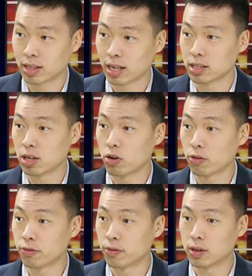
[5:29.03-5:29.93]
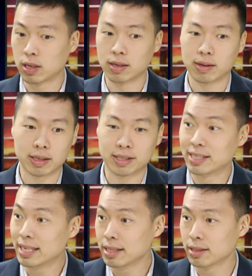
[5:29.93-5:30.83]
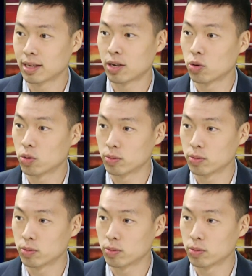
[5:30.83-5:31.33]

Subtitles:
it has a lot of seas, and